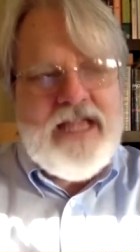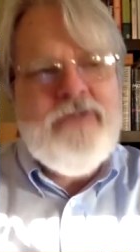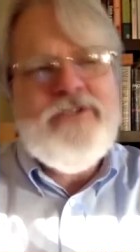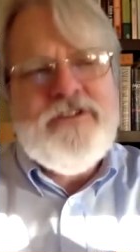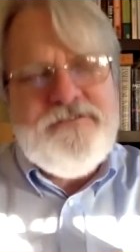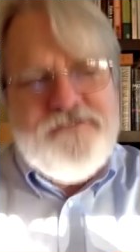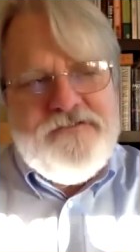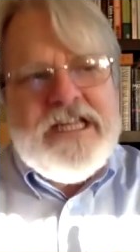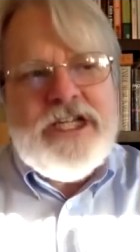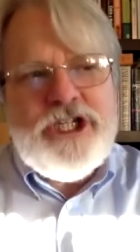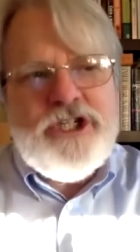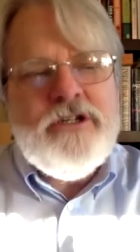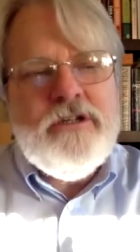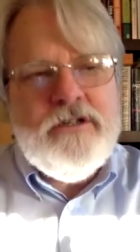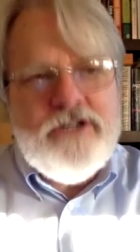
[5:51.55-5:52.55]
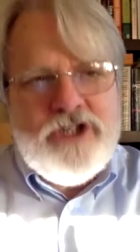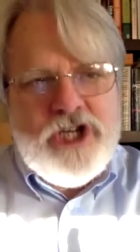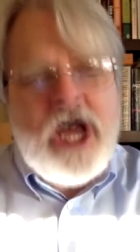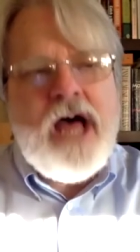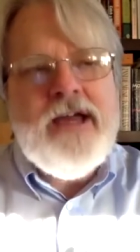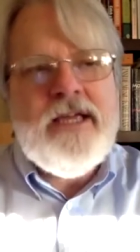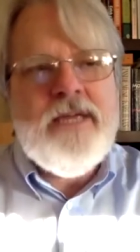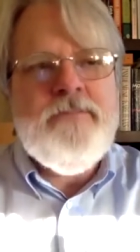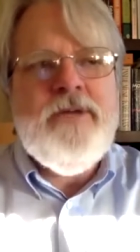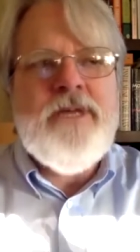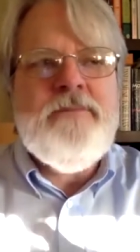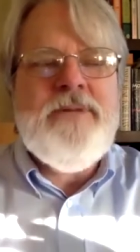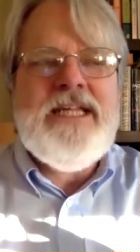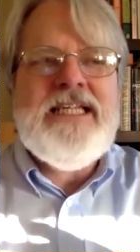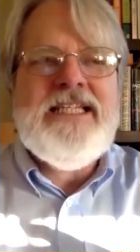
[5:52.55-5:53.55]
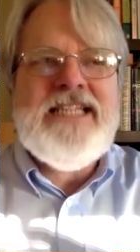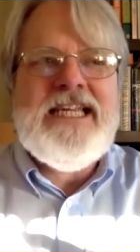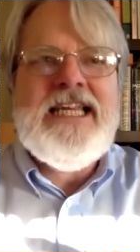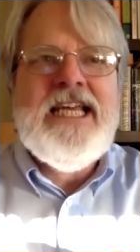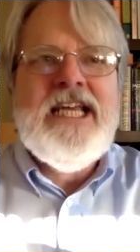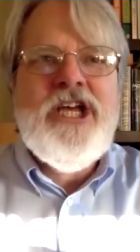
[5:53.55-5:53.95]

It was a finished document, but he said,